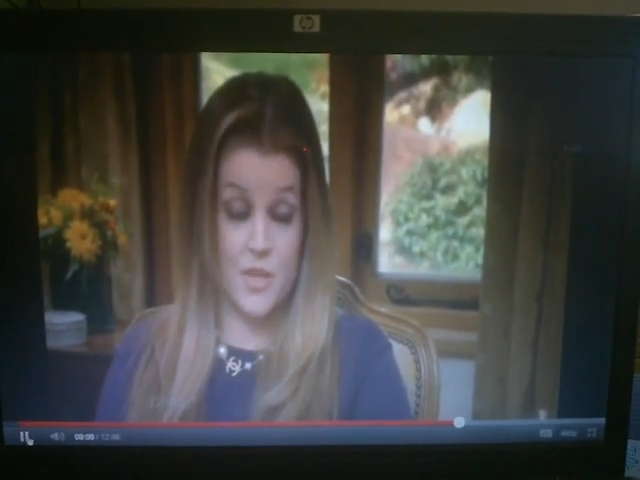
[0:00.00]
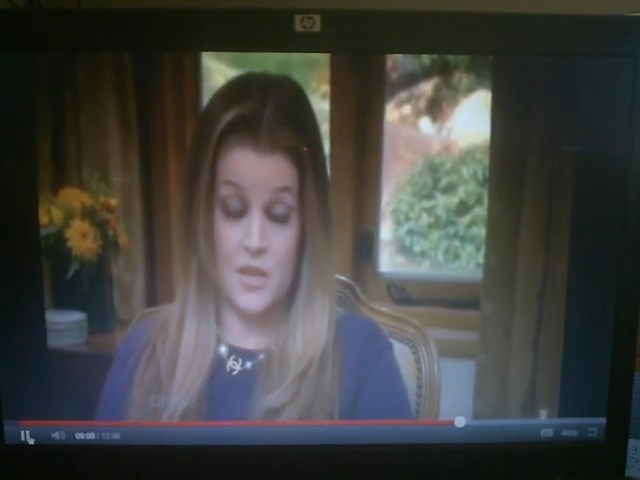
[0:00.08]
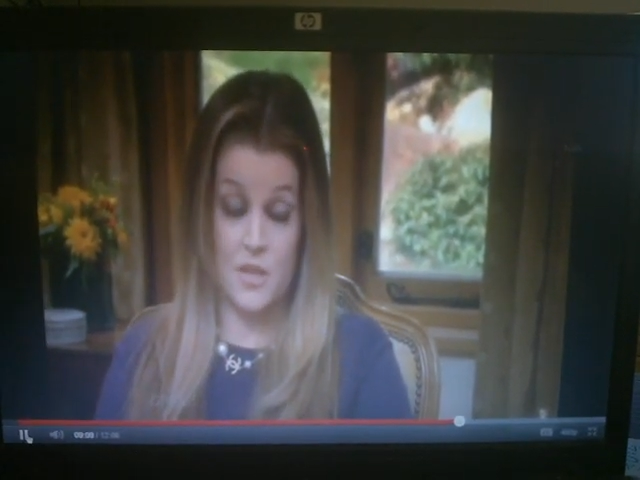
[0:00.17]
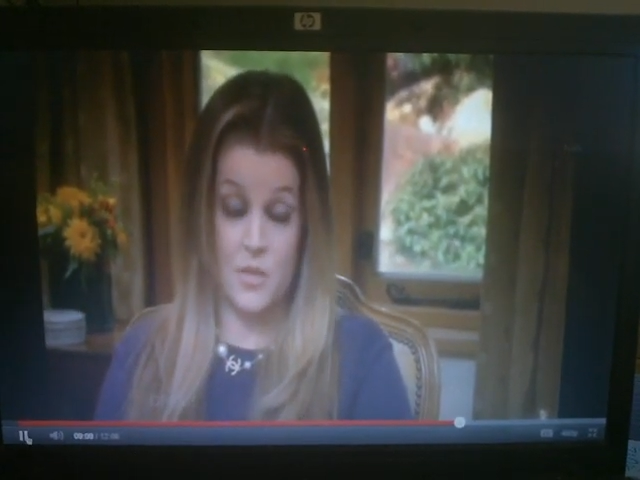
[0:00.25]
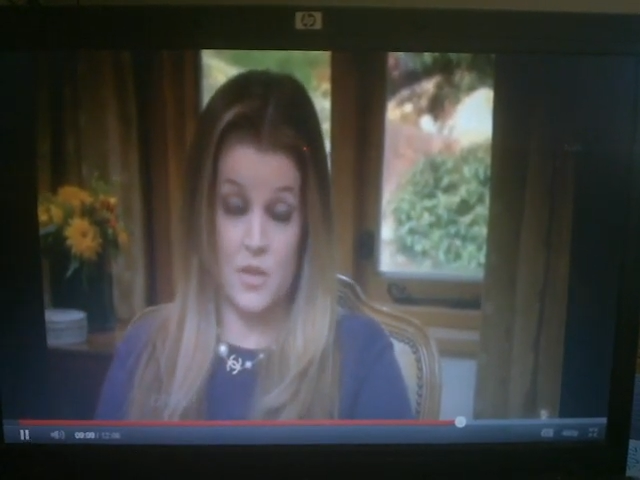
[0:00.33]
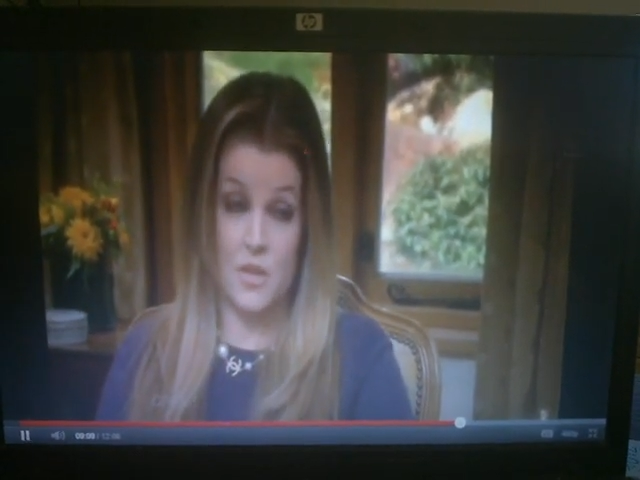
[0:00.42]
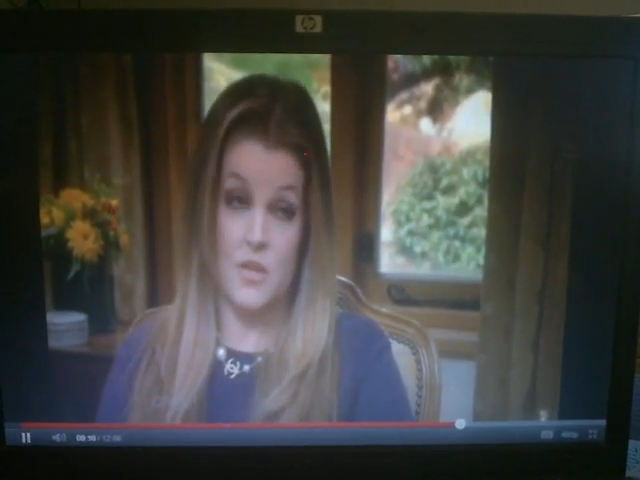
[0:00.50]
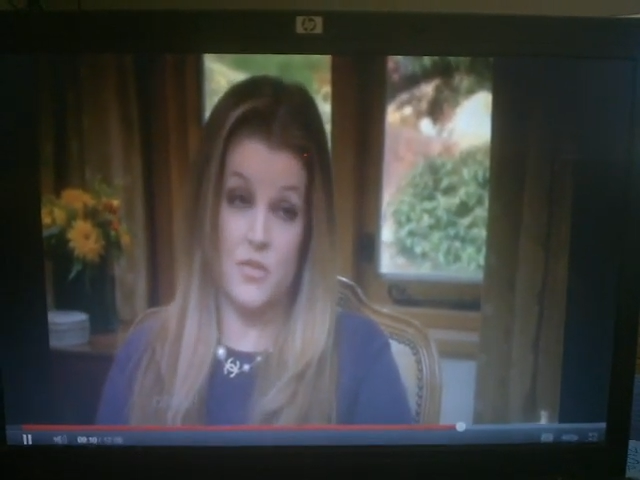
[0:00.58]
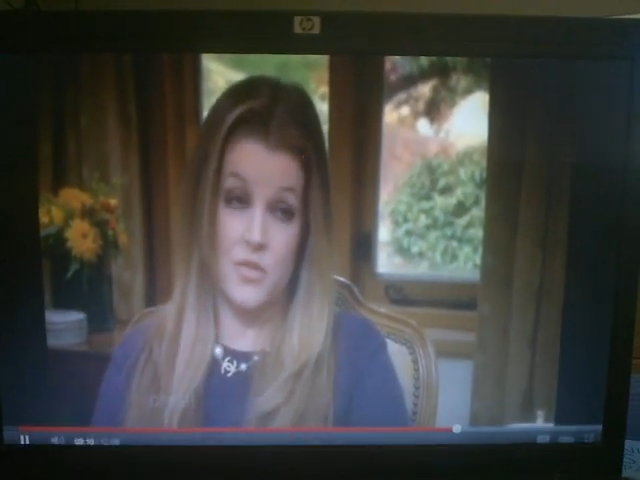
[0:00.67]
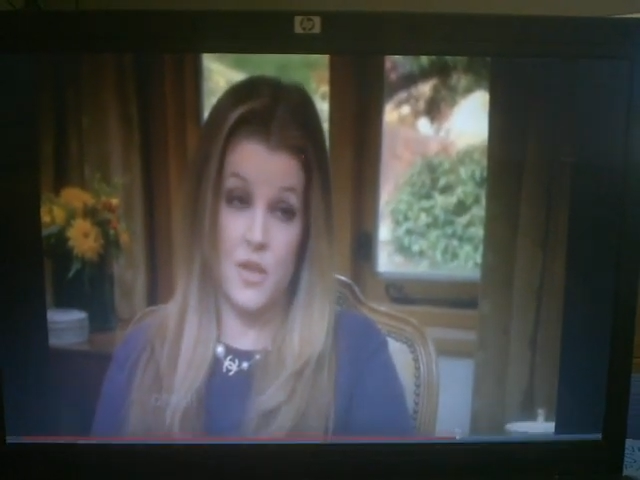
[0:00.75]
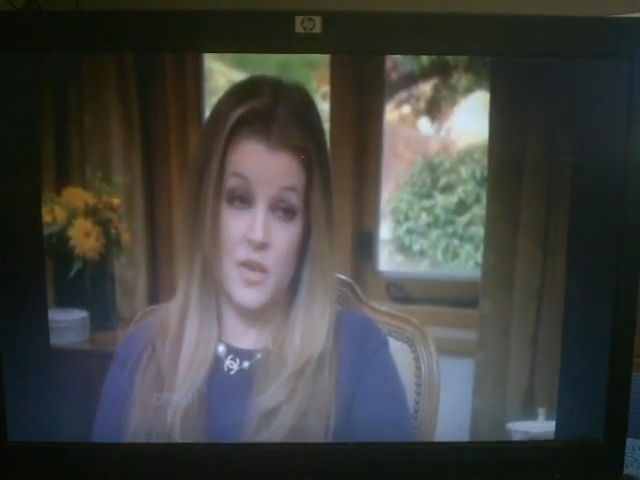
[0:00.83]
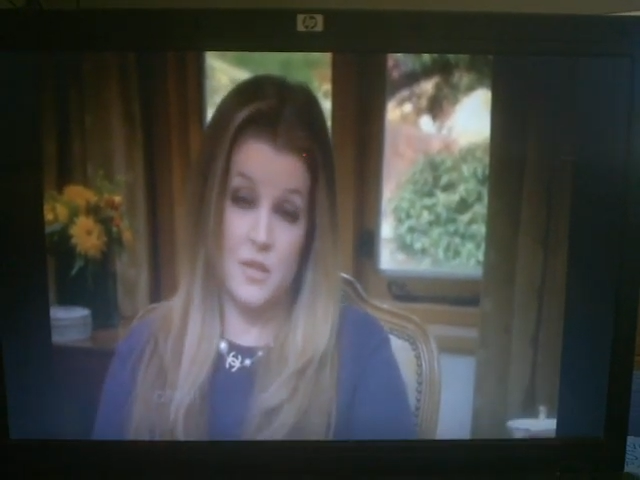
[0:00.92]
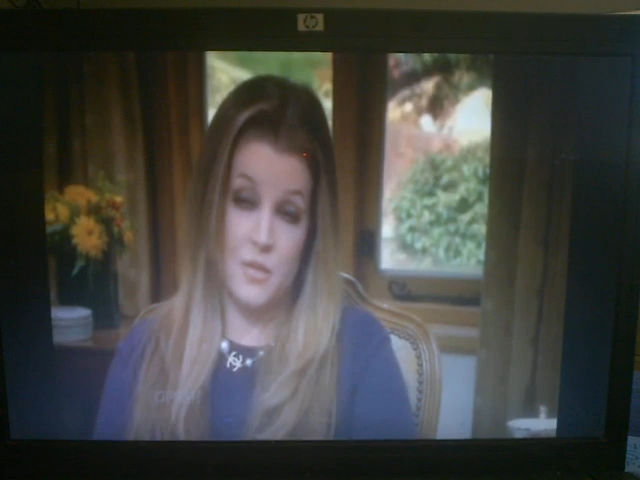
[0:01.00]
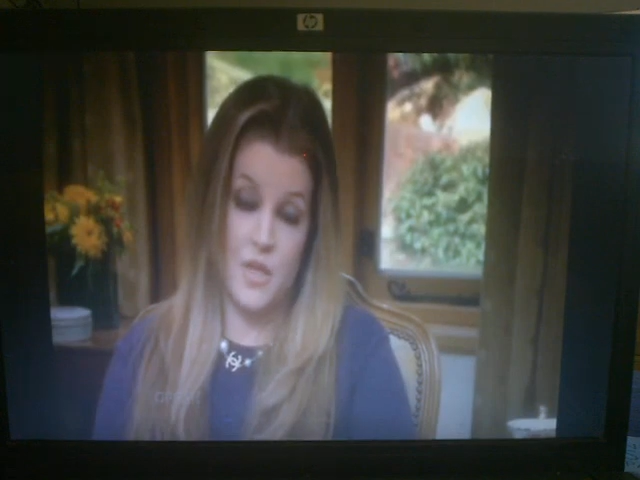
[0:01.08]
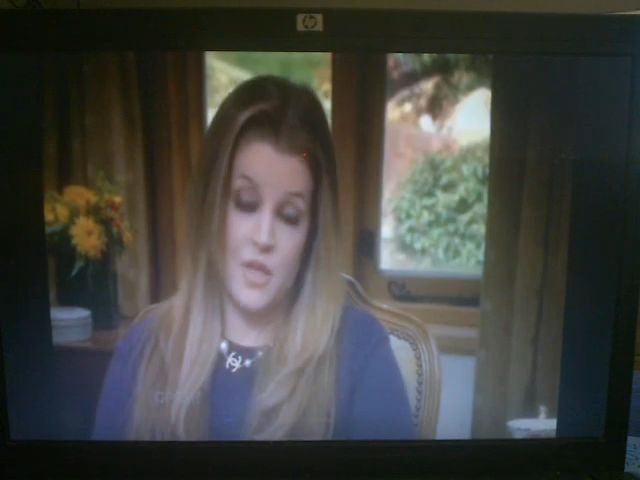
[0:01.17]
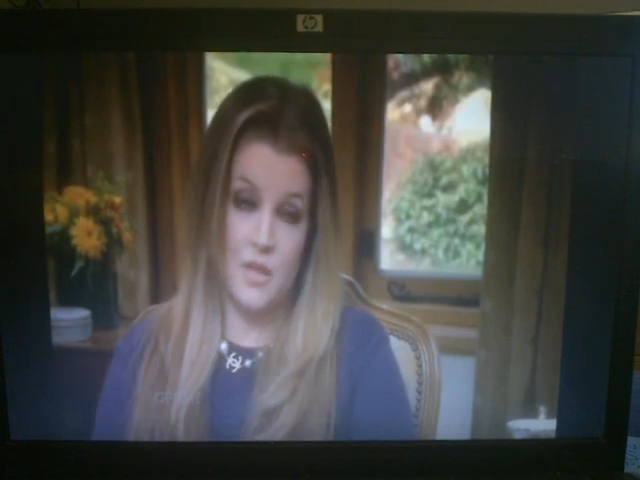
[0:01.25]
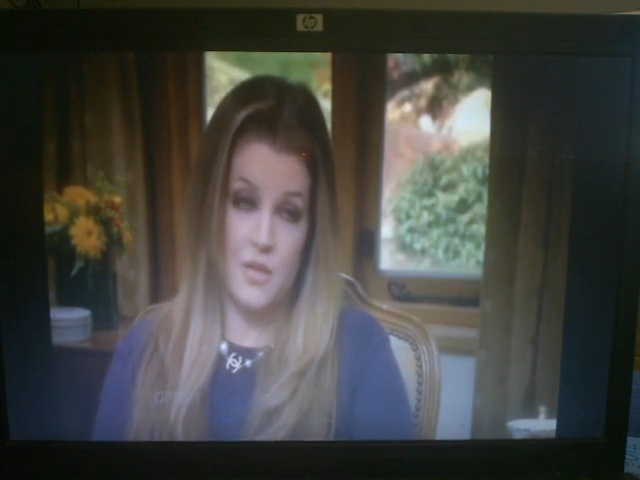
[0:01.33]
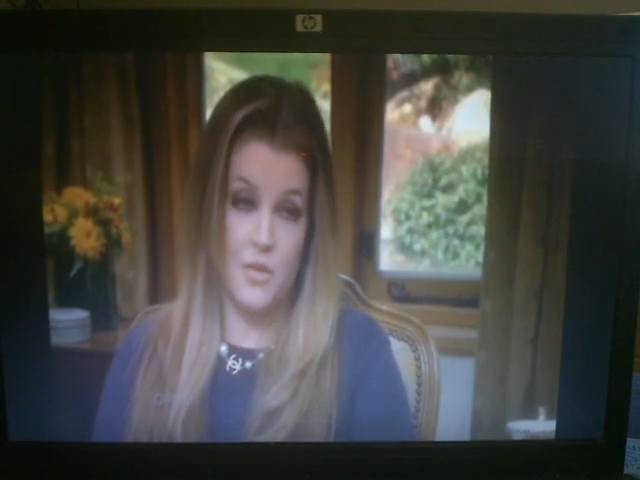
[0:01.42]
If he didn't want to confront, he can make